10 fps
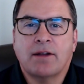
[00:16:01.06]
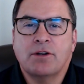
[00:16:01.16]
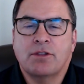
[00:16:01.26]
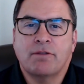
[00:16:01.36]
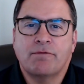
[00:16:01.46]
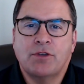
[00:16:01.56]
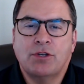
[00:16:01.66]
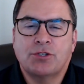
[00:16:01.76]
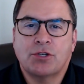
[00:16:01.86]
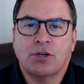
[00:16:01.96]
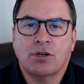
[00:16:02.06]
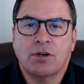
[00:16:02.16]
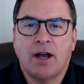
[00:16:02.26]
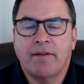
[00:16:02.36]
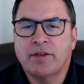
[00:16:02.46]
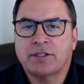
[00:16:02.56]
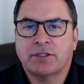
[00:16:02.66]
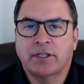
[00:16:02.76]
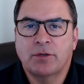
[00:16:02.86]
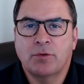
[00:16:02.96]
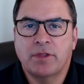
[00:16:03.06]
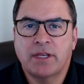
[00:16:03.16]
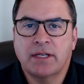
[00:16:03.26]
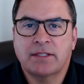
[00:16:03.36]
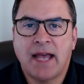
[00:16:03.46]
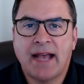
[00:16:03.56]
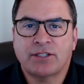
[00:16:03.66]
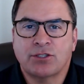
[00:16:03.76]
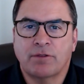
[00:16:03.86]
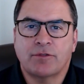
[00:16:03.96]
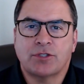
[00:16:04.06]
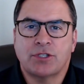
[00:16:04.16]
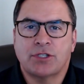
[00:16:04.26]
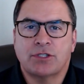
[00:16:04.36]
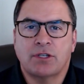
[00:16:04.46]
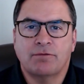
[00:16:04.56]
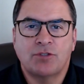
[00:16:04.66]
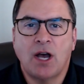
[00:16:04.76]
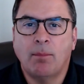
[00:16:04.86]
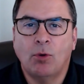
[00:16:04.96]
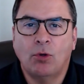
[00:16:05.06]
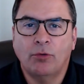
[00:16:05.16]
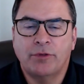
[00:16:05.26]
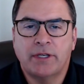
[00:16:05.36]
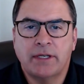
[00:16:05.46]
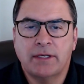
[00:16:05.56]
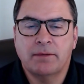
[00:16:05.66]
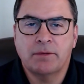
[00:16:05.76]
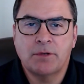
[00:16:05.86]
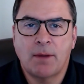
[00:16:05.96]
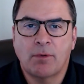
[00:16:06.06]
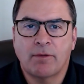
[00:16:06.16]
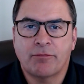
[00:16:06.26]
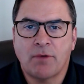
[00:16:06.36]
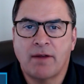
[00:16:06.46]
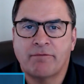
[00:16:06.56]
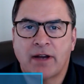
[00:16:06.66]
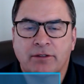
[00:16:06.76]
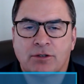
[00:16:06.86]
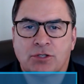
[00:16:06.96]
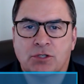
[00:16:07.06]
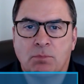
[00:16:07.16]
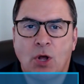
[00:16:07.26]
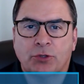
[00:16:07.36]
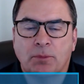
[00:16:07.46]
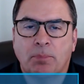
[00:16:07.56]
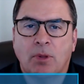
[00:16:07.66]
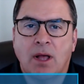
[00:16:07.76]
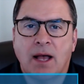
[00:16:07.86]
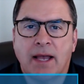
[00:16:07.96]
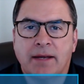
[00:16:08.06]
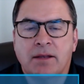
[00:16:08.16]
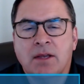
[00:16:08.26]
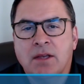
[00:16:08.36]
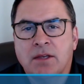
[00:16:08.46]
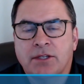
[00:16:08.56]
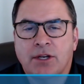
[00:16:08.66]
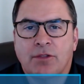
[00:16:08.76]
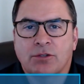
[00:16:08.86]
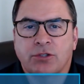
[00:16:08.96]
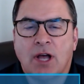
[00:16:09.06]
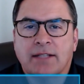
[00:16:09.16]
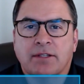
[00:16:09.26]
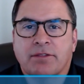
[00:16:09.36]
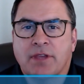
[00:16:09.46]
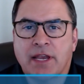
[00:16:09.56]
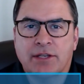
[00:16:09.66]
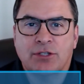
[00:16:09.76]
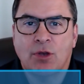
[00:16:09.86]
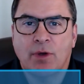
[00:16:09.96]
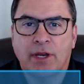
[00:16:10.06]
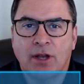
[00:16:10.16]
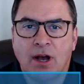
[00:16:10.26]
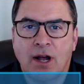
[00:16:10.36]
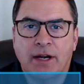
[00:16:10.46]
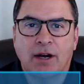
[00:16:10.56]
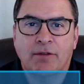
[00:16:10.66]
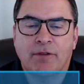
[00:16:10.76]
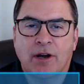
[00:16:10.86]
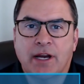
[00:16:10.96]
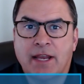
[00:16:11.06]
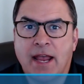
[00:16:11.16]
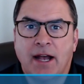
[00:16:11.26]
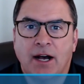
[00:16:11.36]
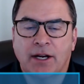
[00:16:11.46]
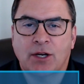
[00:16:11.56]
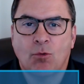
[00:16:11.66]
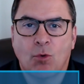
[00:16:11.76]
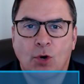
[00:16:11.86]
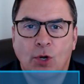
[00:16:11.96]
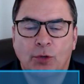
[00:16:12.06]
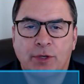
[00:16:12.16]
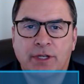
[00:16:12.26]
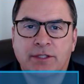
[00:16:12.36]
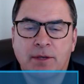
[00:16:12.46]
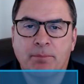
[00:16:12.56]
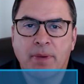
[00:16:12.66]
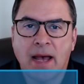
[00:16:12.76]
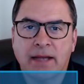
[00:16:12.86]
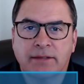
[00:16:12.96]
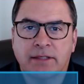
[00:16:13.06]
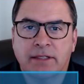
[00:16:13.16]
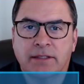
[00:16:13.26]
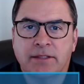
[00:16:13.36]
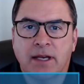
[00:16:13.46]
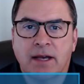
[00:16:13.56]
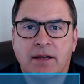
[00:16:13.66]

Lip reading: out into the future, obviously with the attack surfaces have doubled, the number of threat vectors is multiplied. There's lots of things going on in our very chaotic world, and it's impacted,